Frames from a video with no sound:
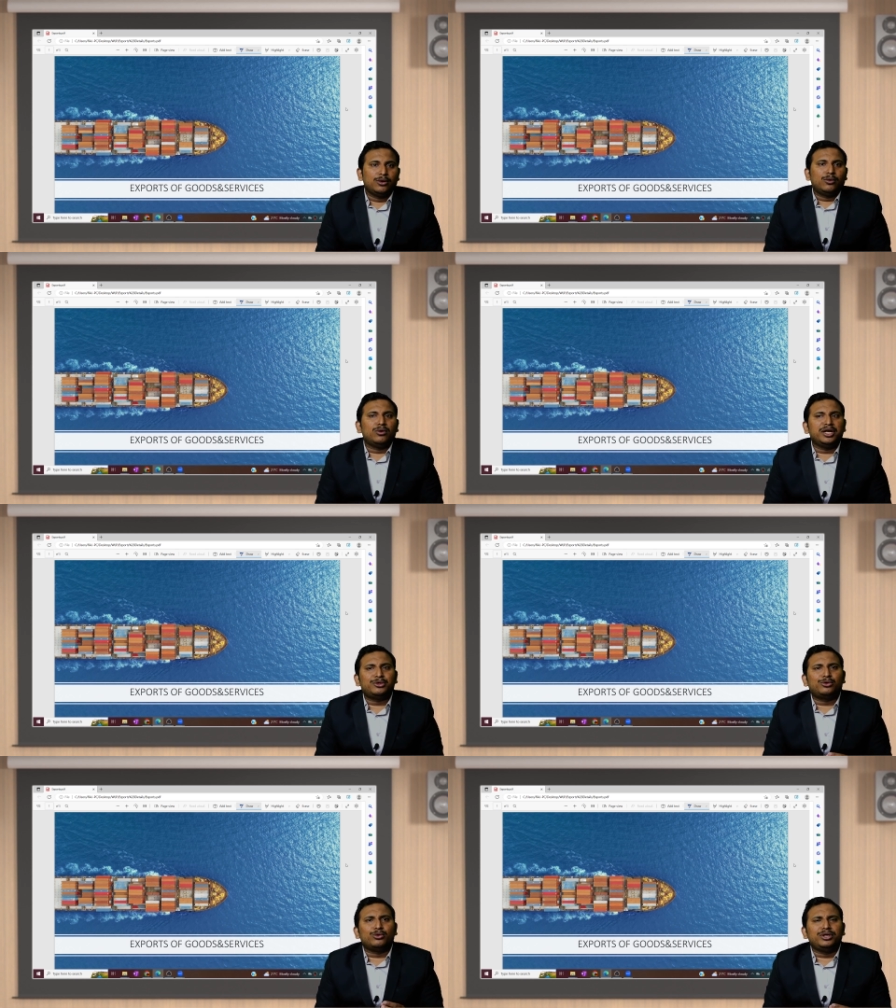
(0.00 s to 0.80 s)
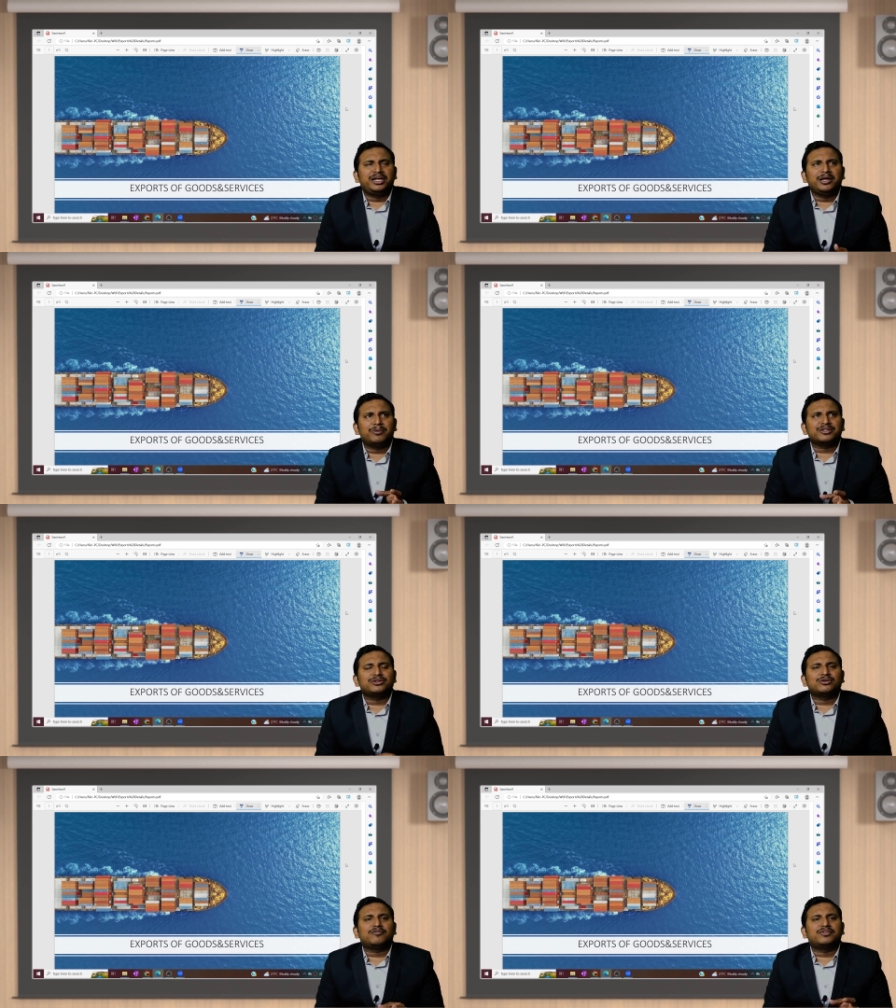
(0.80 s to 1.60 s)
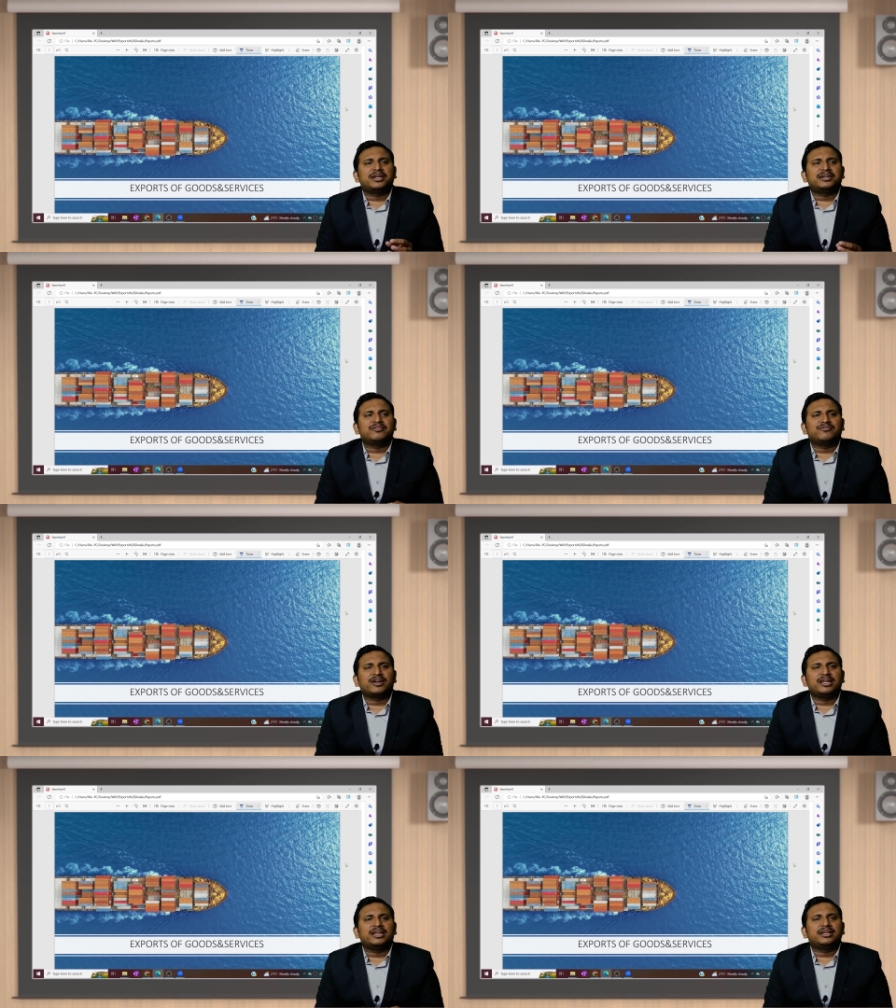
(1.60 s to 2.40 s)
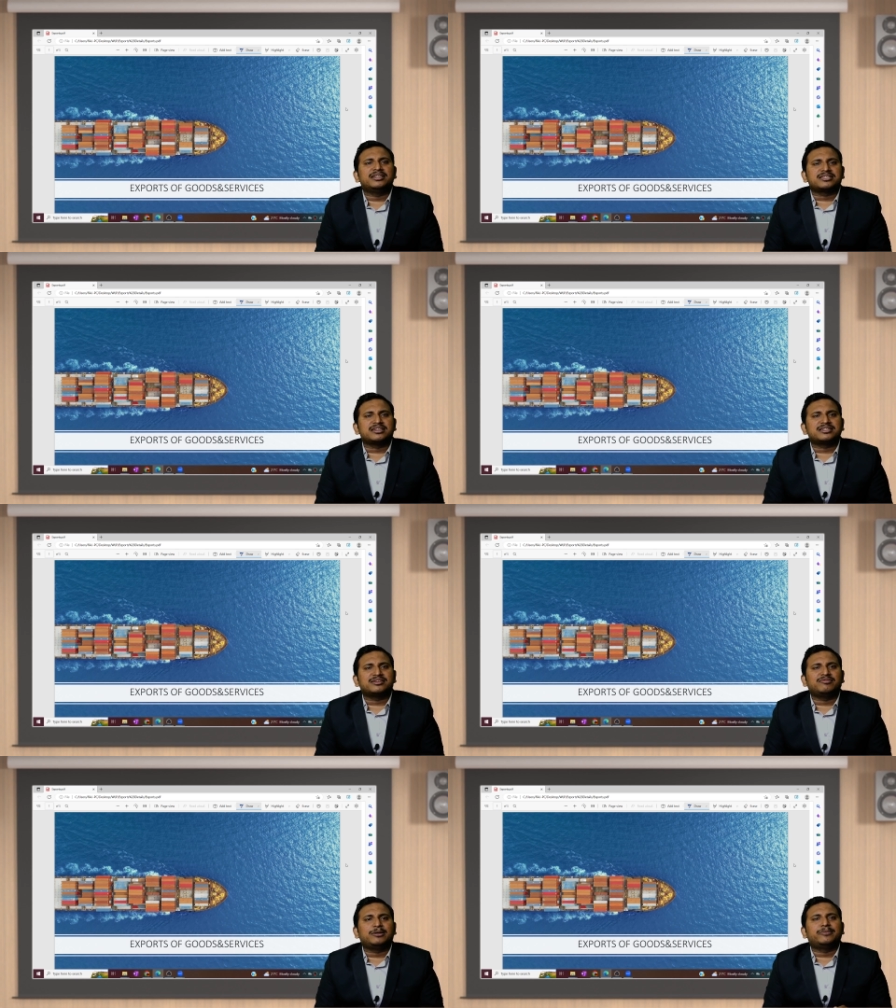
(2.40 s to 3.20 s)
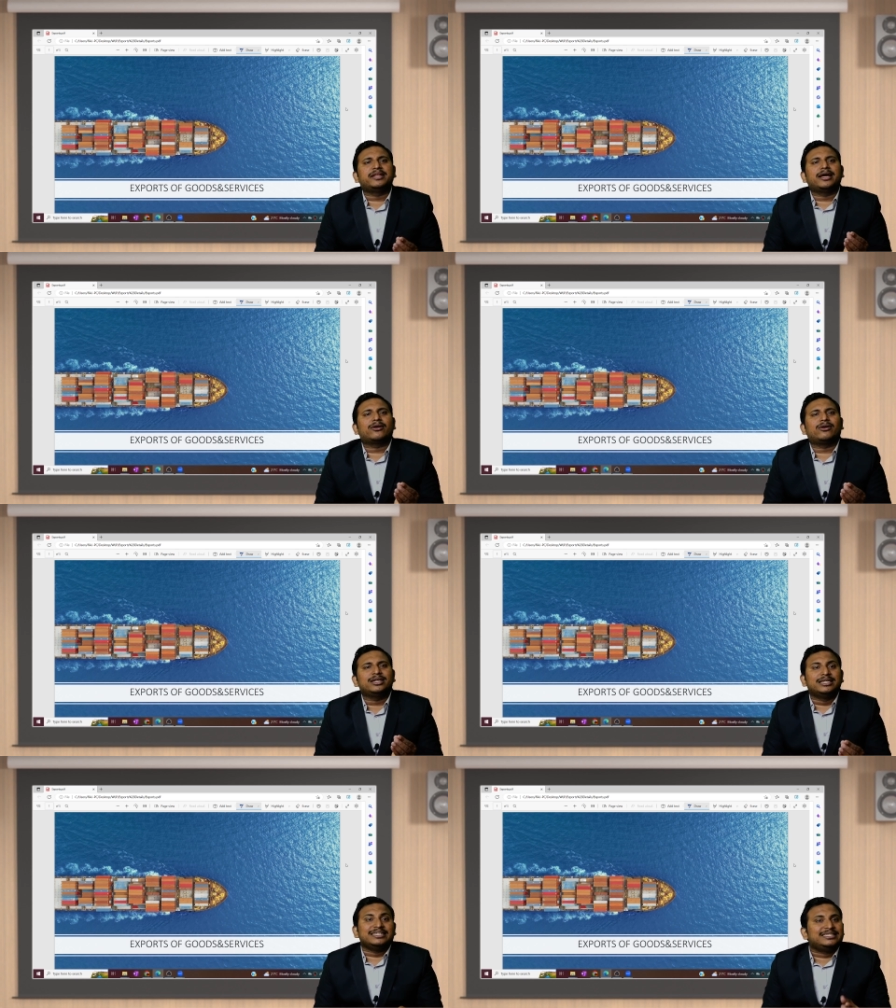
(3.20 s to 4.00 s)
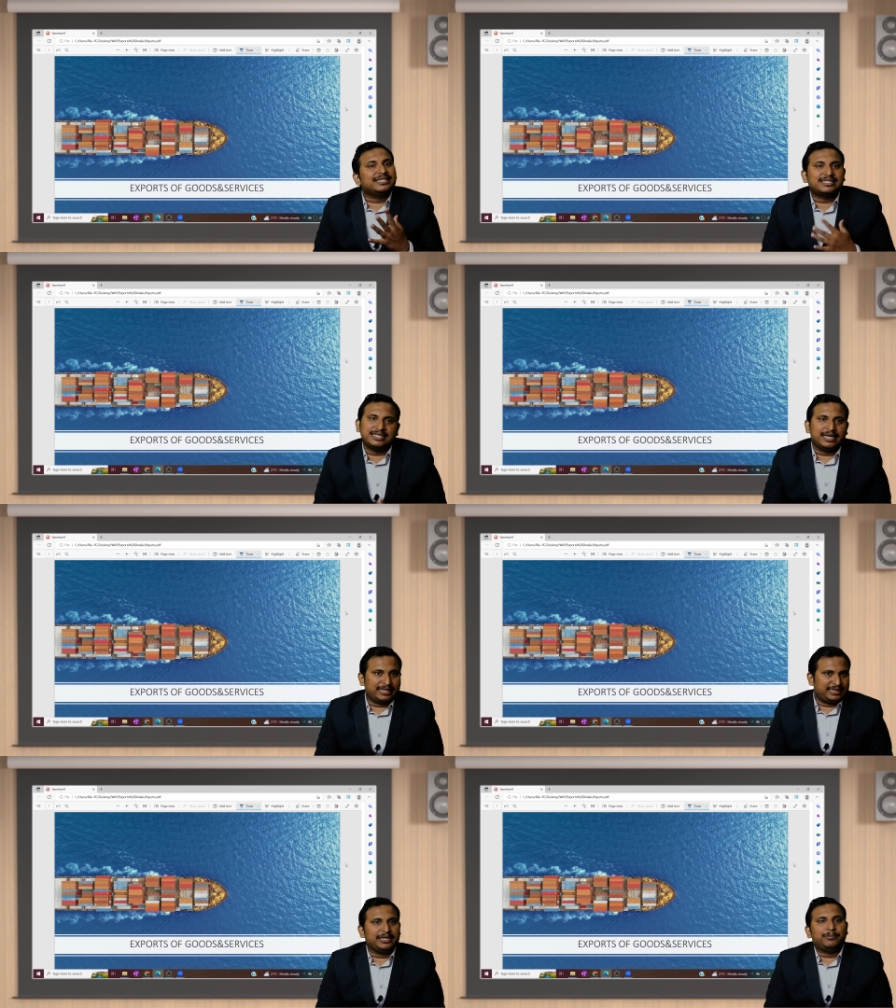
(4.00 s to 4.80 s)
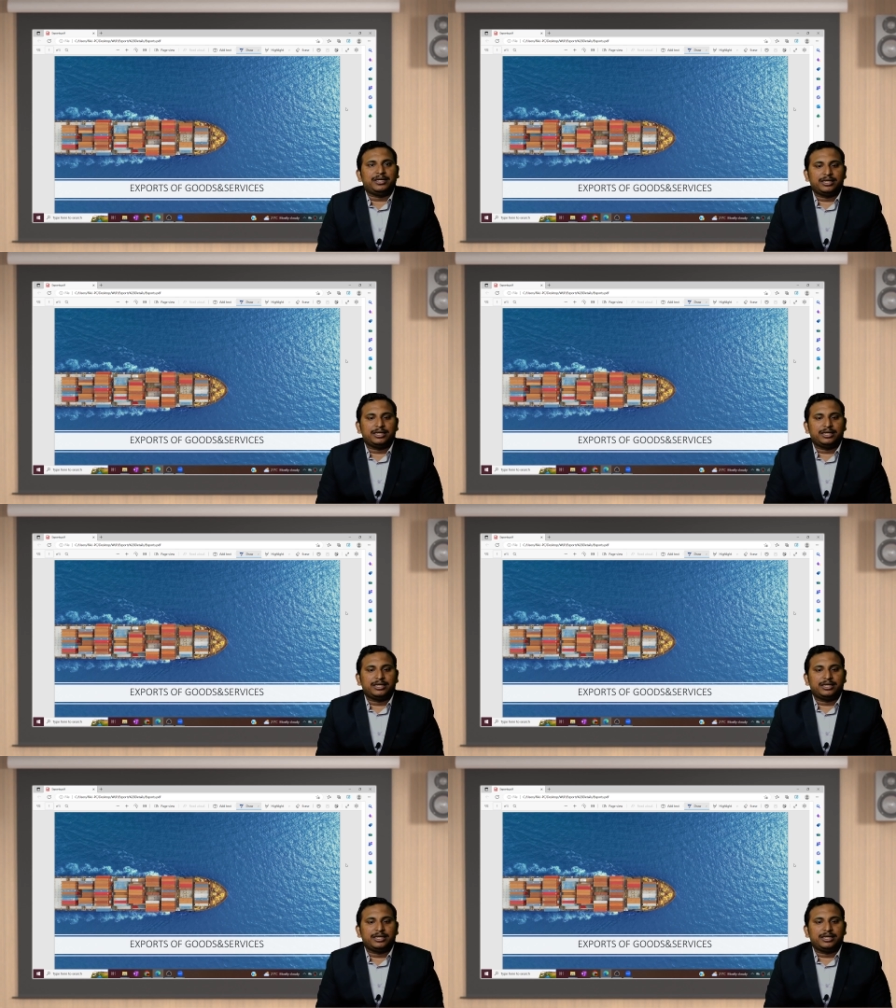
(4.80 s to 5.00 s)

Only 20% of the written filing discussion will be there on GSTR 3B.